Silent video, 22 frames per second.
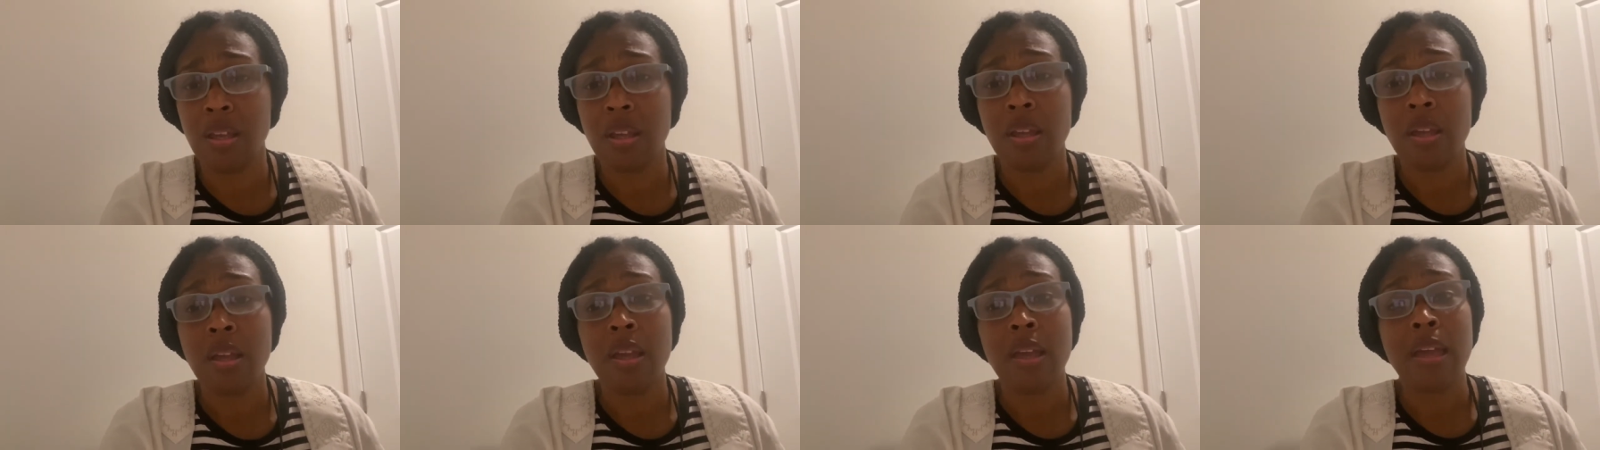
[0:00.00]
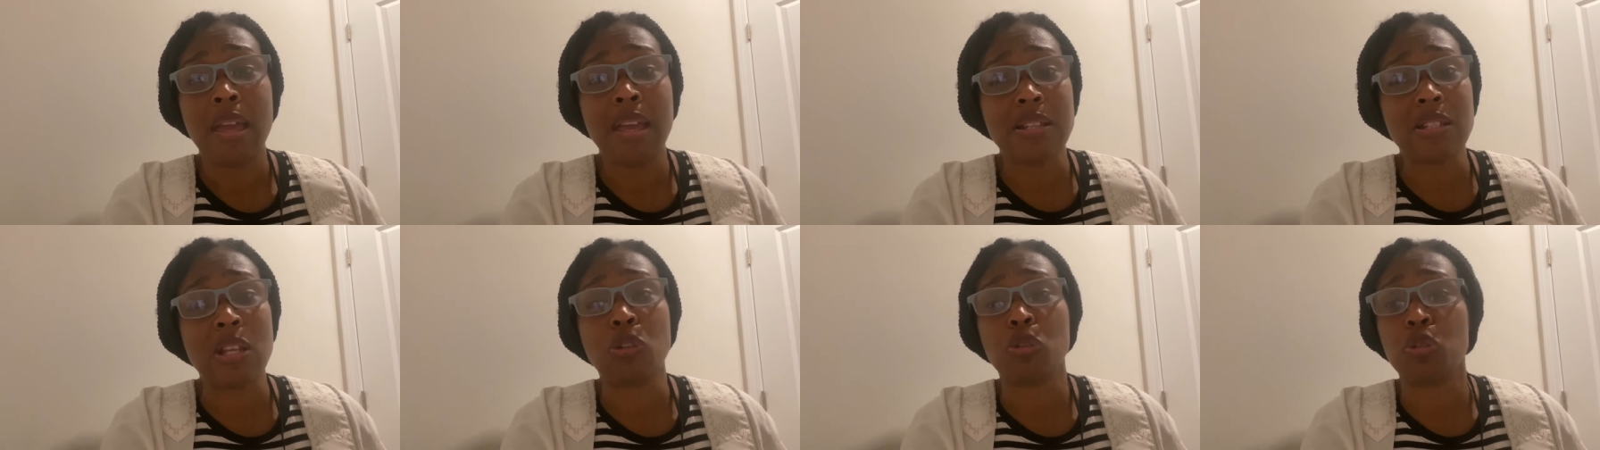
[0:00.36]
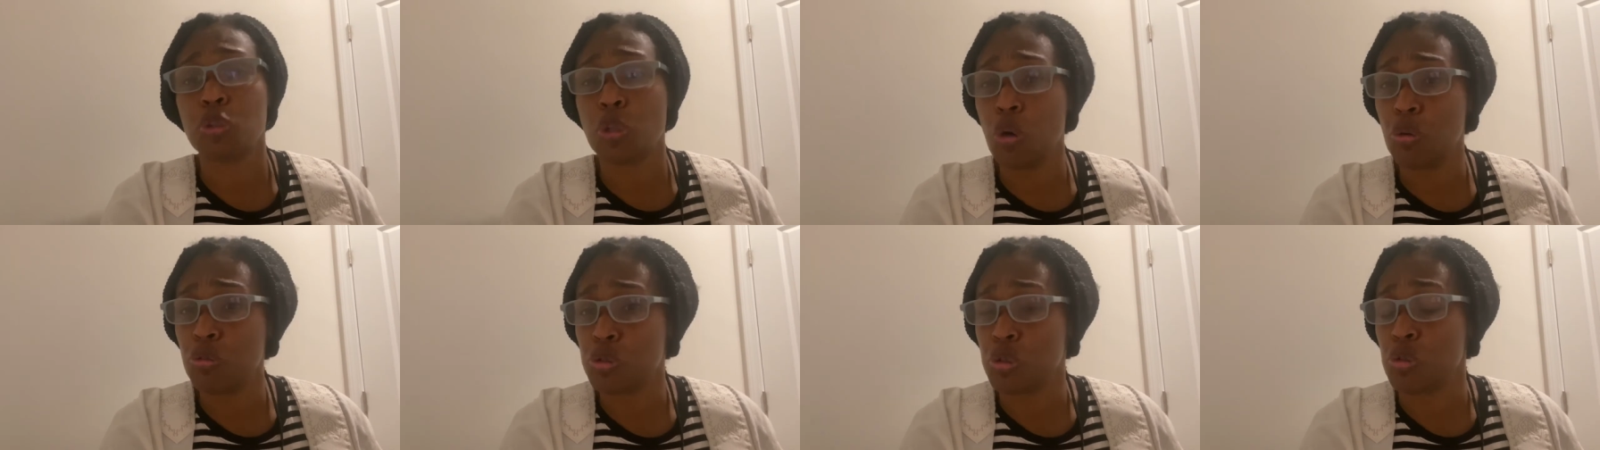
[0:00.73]
He said,
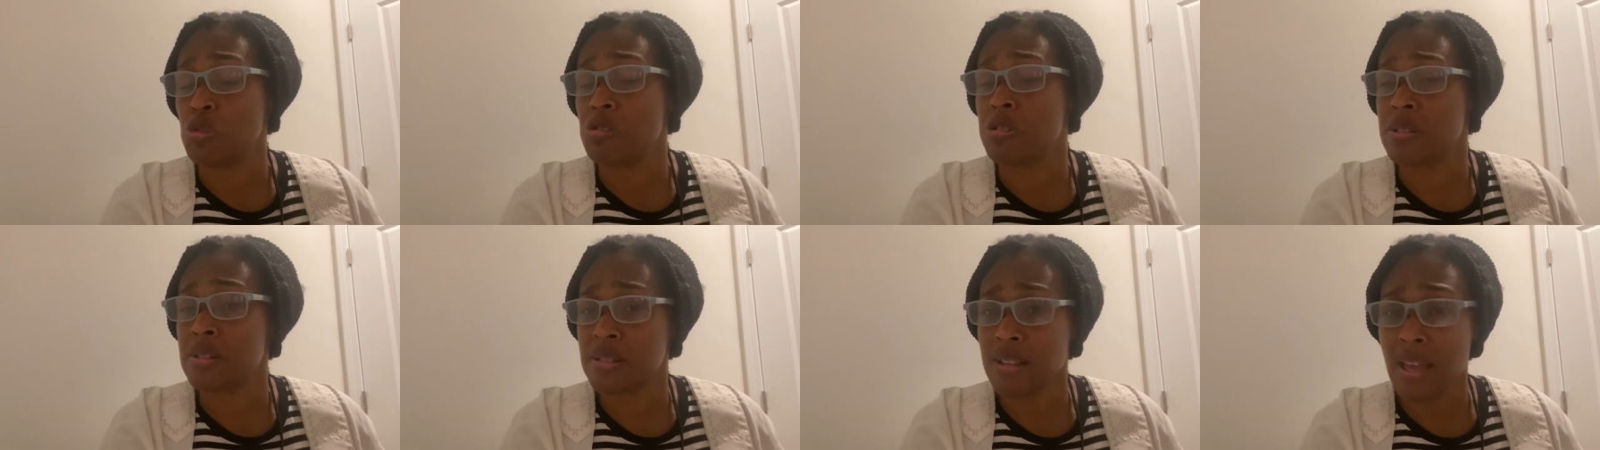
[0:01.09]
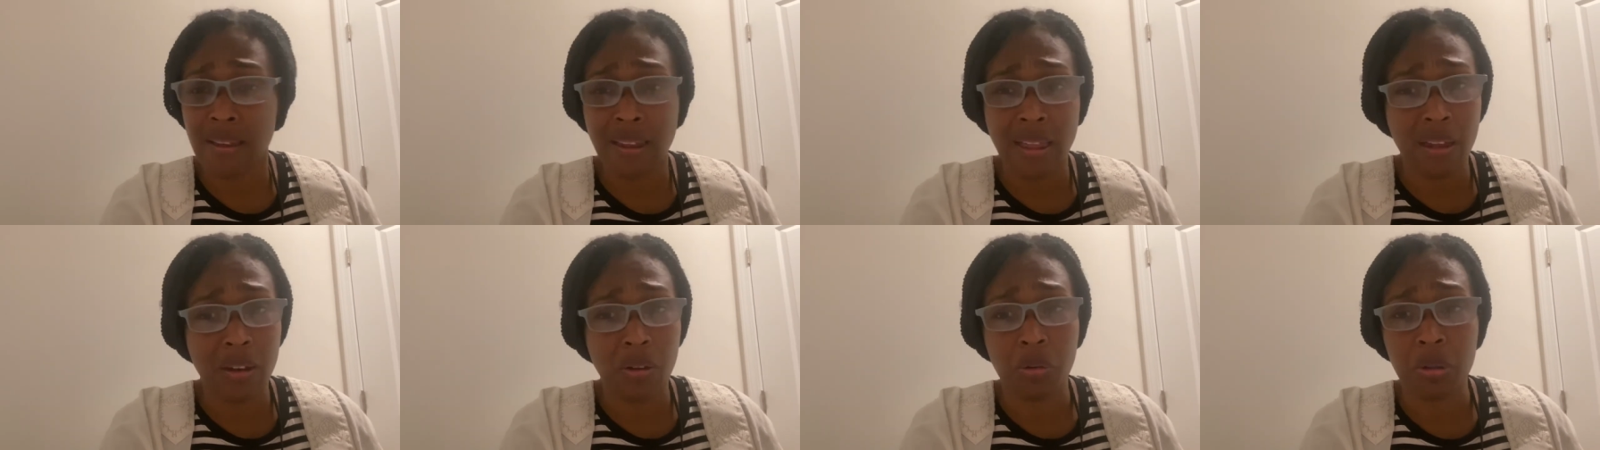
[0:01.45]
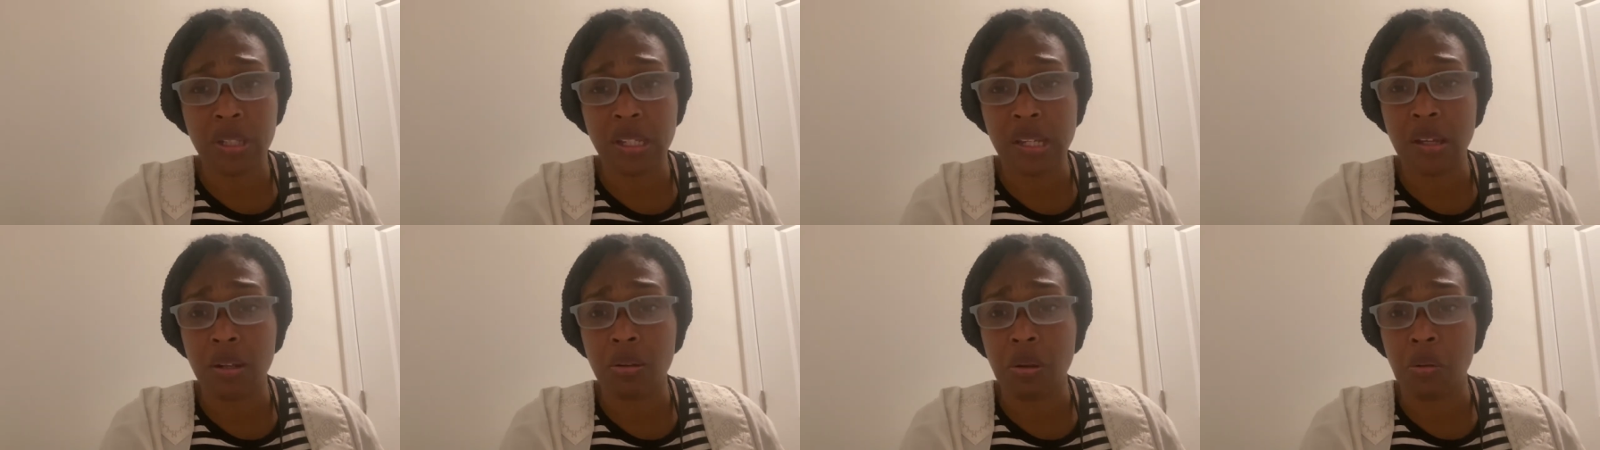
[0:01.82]
don't you sell out on the
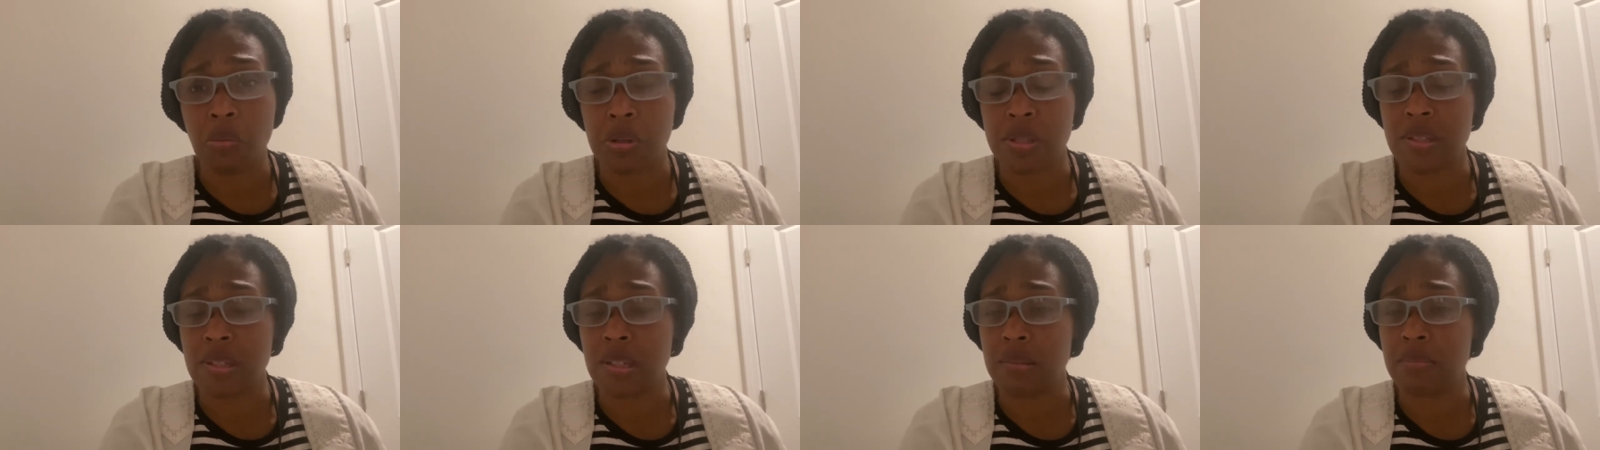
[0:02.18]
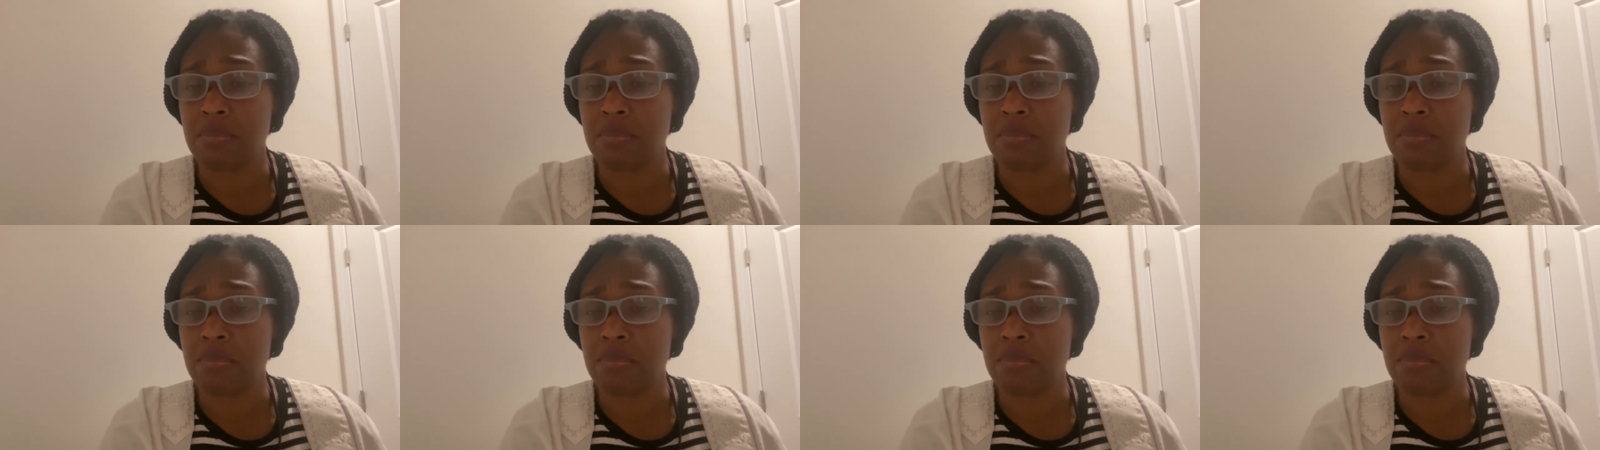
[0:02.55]
anointing.